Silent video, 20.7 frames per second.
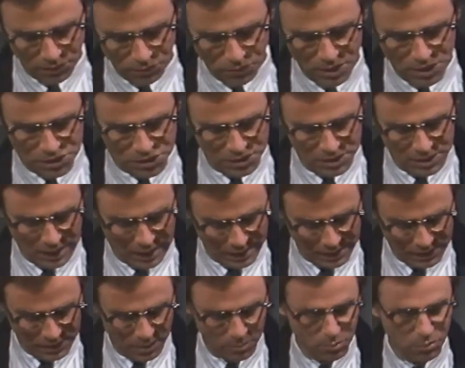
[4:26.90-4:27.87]
been arrested
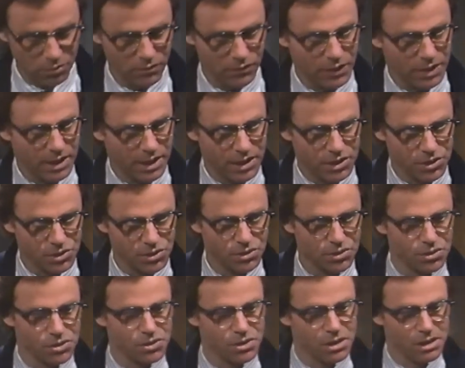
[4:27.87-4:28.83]
on a number of
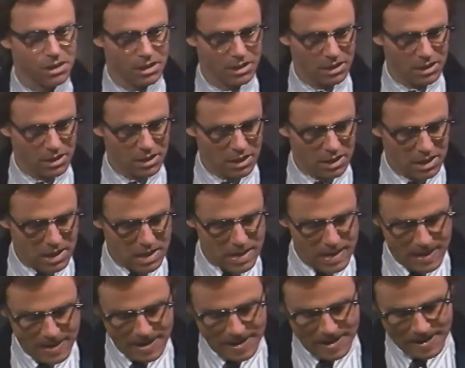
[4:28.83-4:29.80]
occasions.
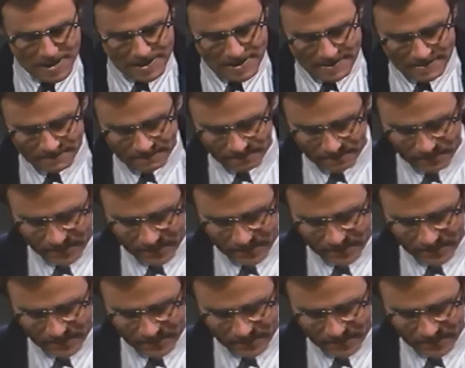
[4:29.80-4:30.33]
Uh,